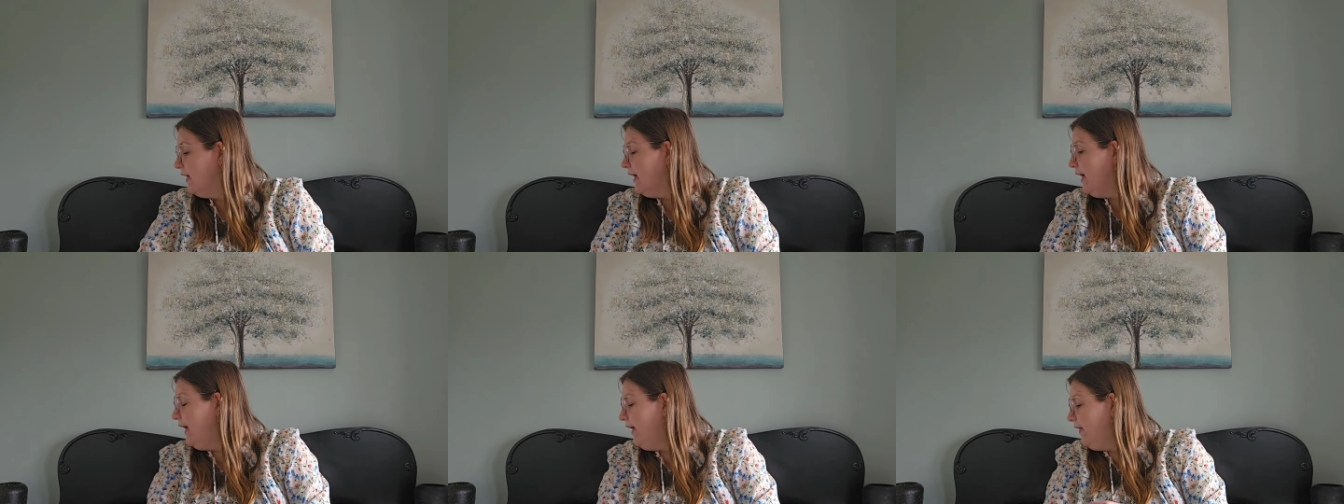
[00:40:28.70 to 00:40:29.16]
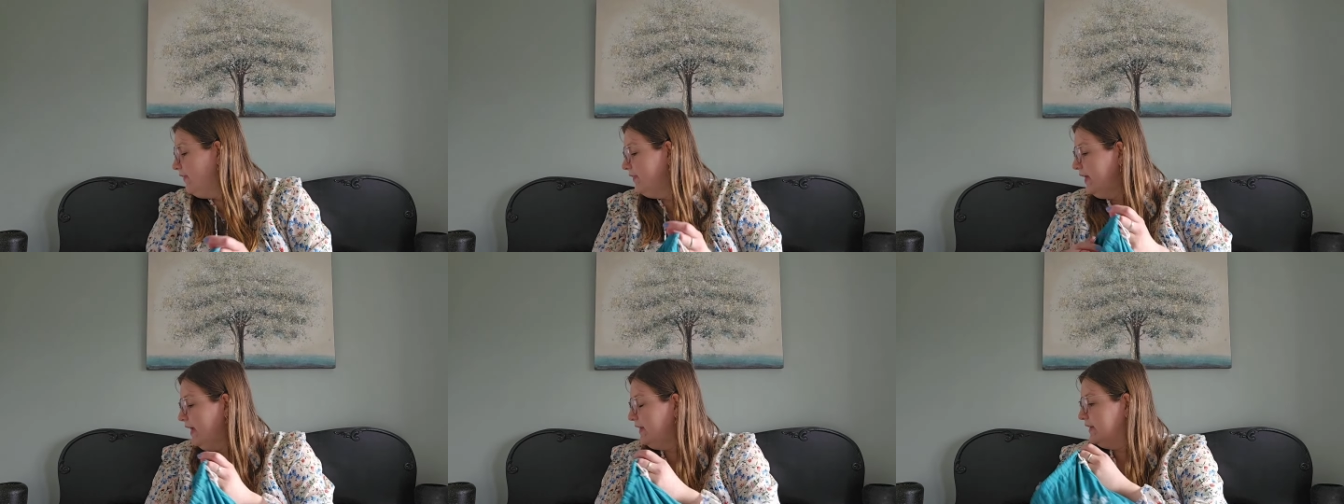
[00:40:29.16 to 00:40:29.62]
And
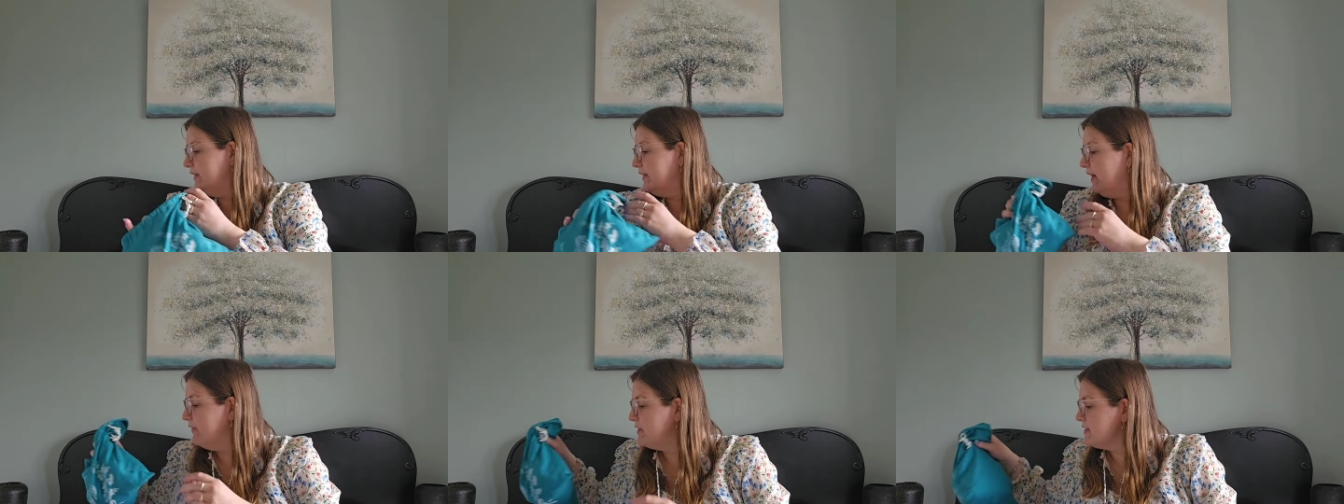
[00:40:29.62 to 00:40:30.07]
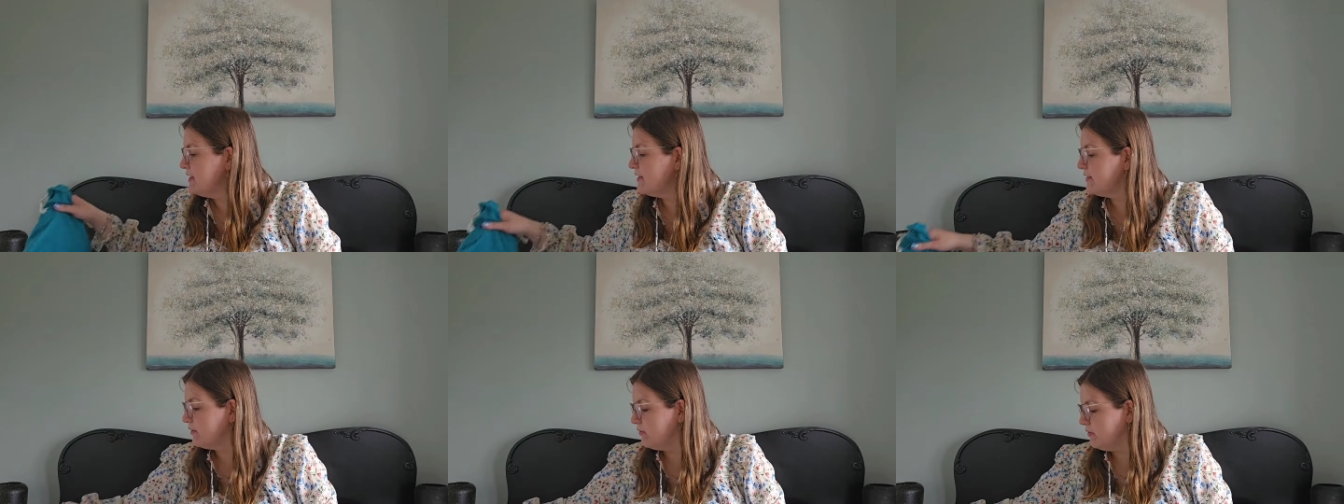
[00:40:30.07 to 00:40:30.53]
then I was
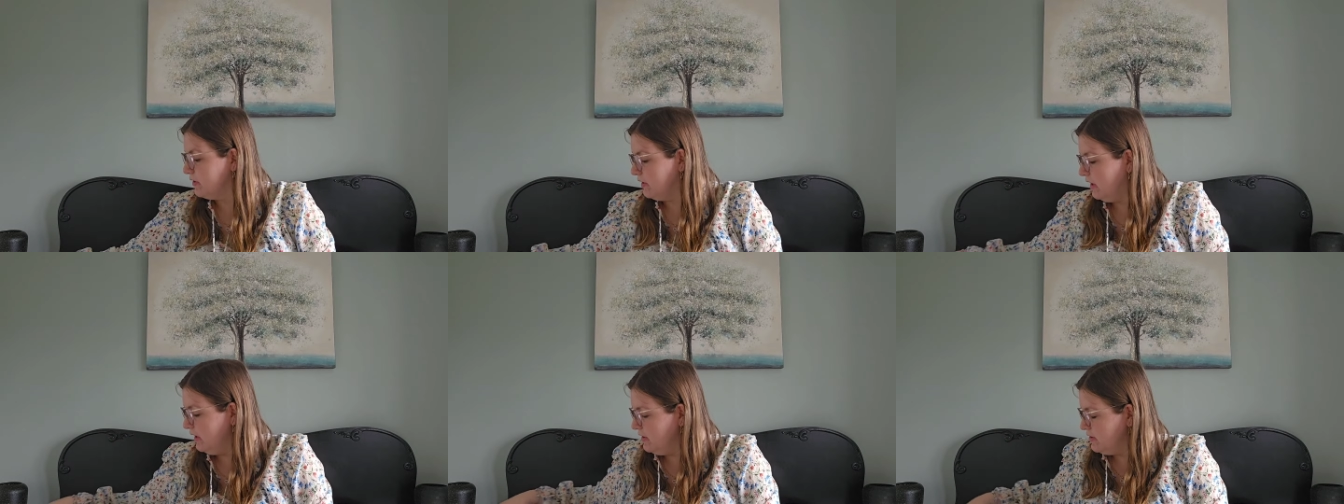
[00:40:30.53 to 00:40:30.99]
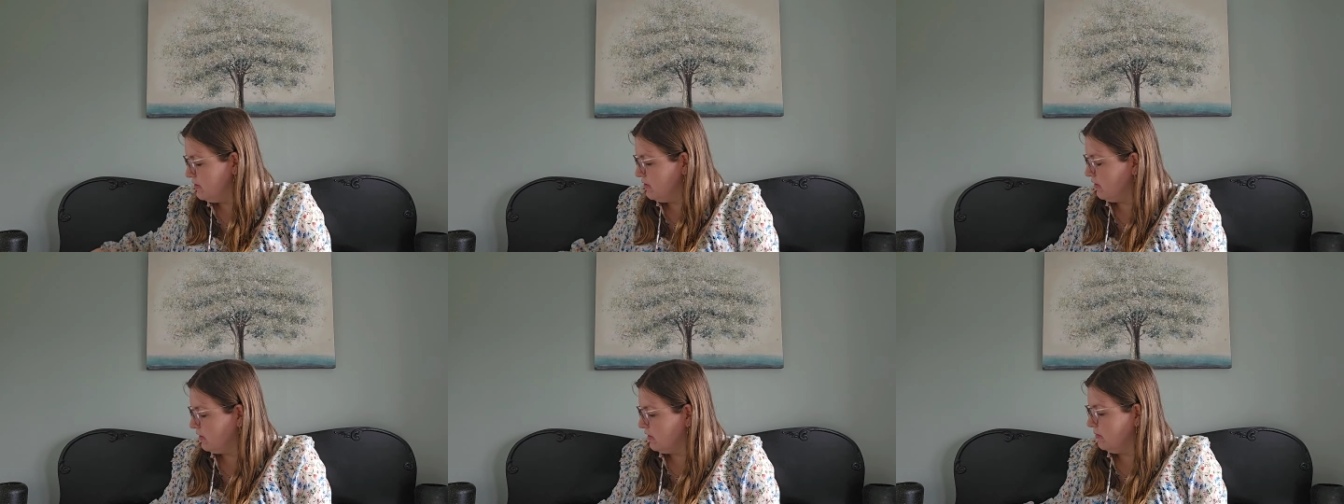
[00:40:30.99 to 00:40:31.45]
knitting on another
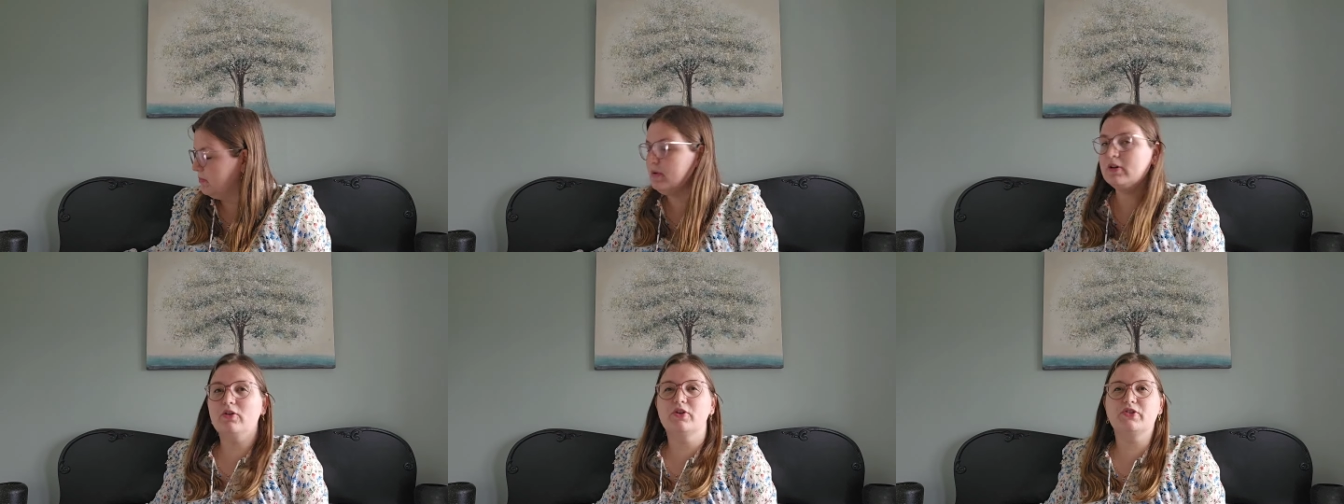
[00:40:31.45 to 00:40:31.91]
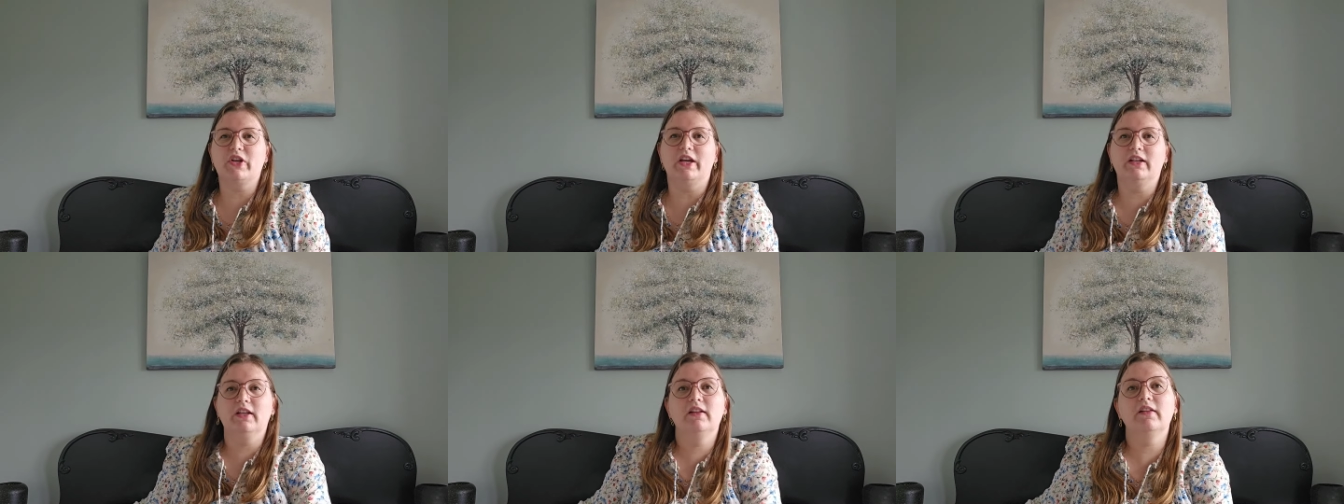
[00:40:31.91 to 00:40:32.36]
sock because I
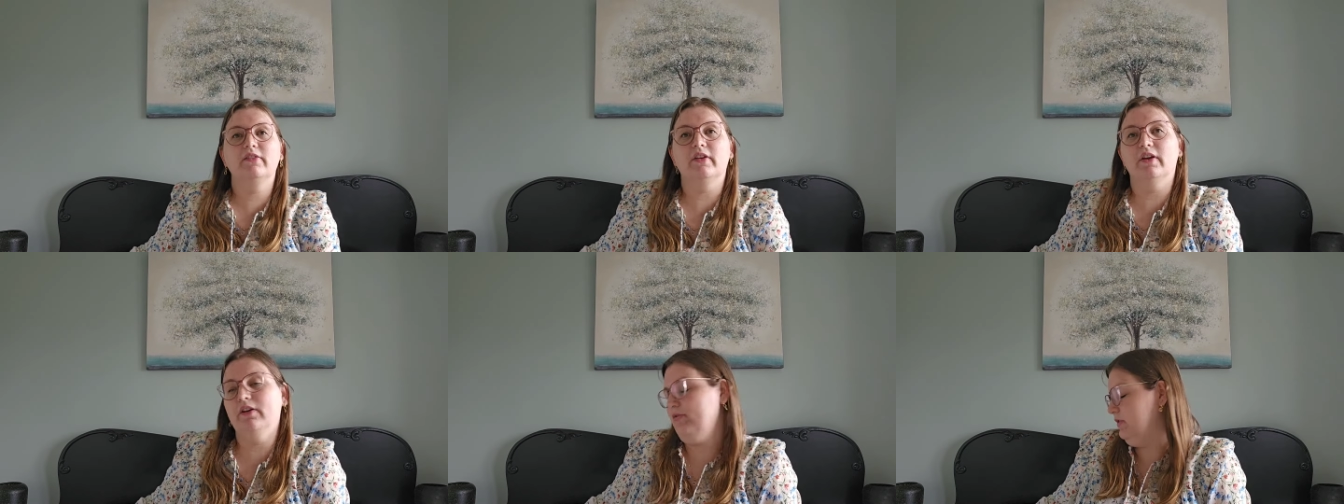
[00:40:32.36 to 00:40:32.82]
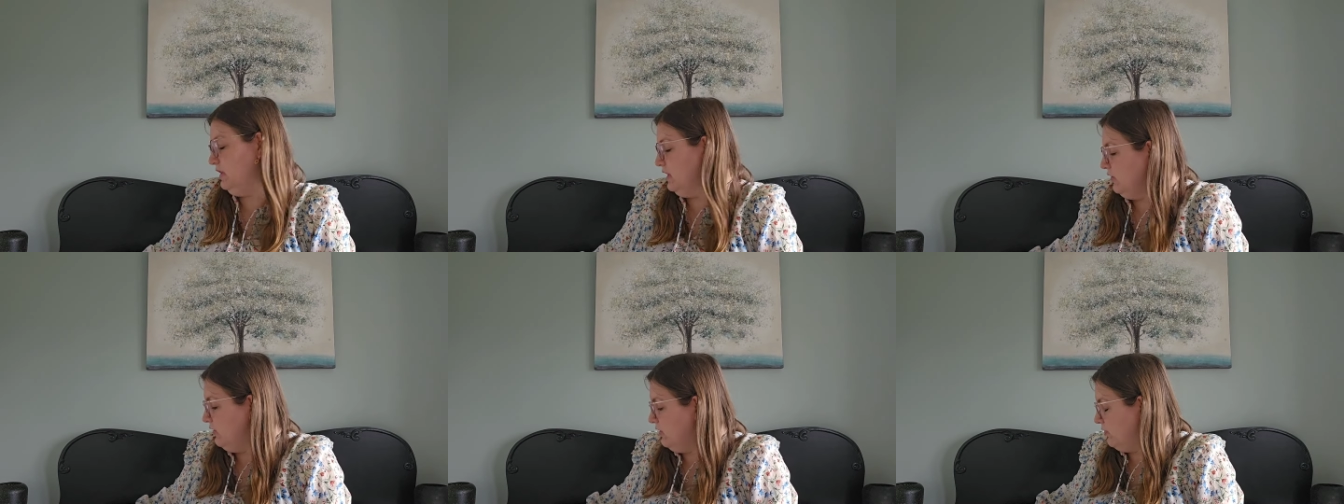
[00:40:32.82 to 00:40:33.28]
needed a
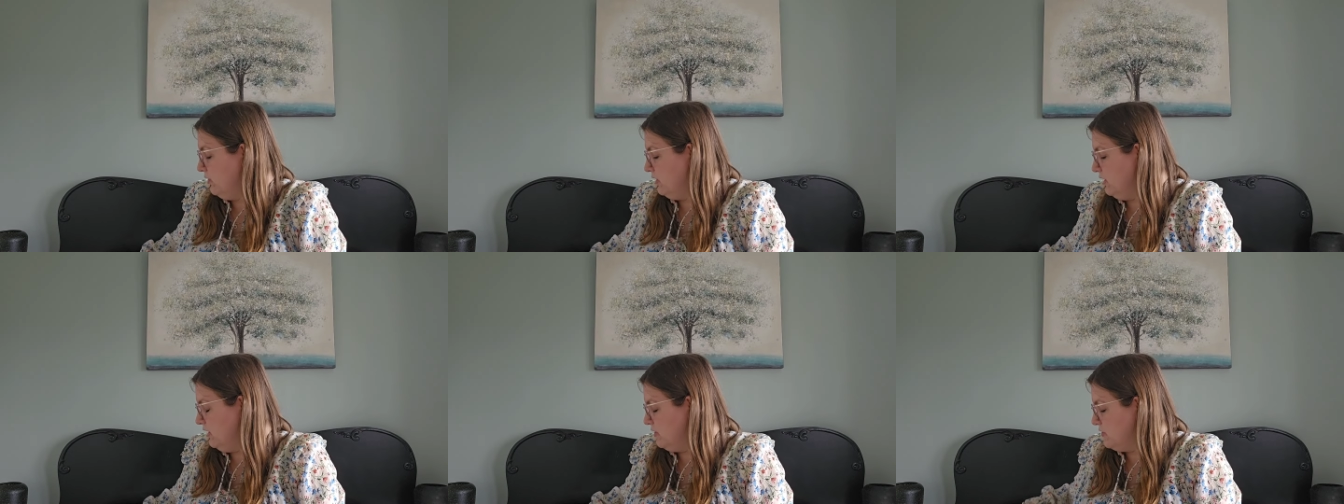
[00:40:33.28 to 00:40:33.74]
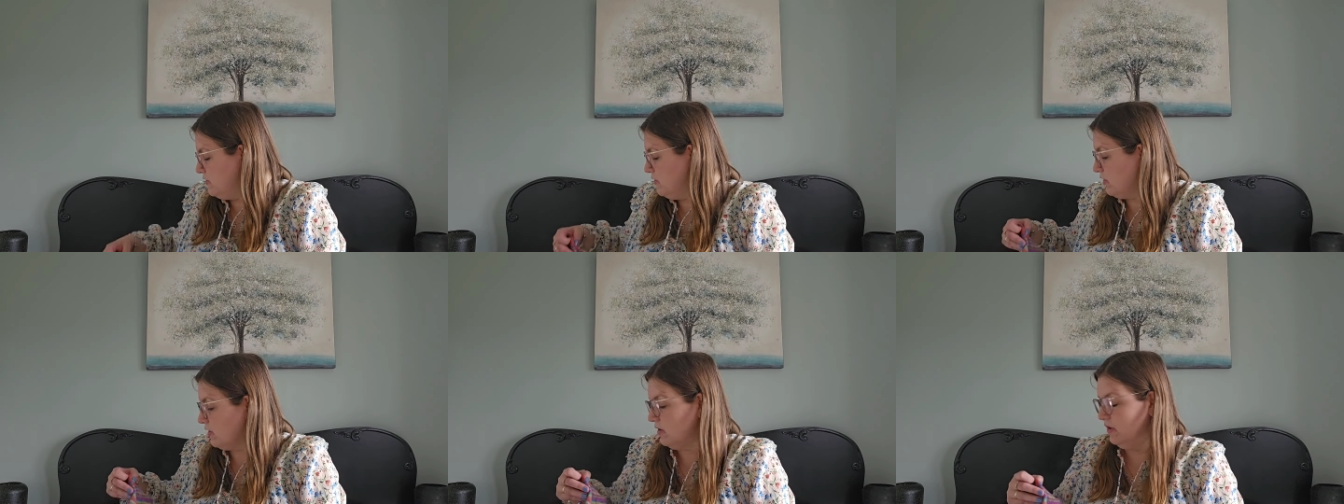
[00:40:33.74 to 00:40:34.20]
vanilla
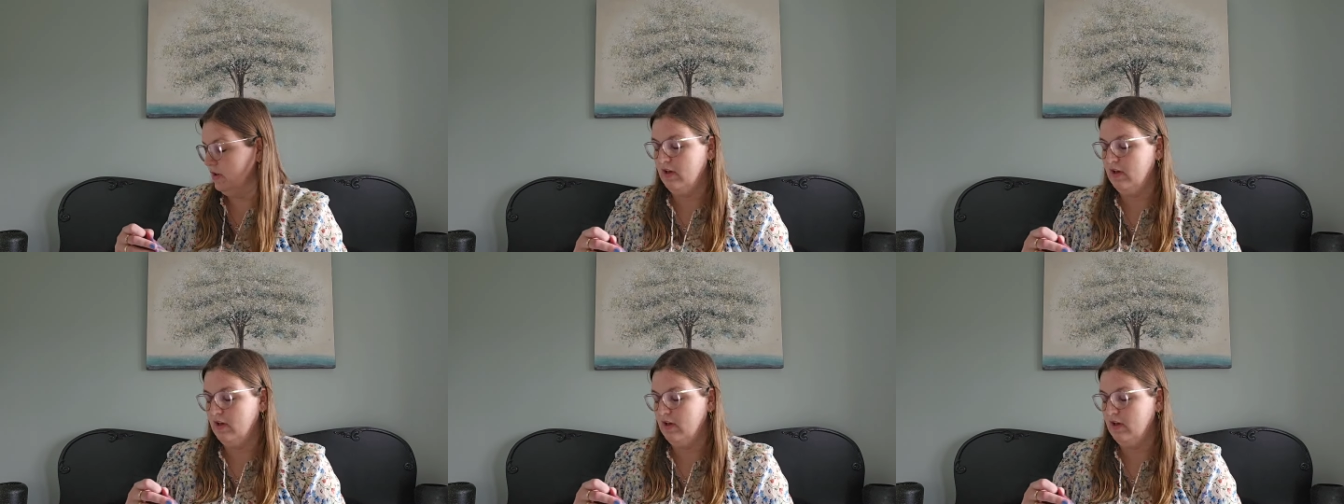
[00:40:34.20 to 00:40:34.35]
sock,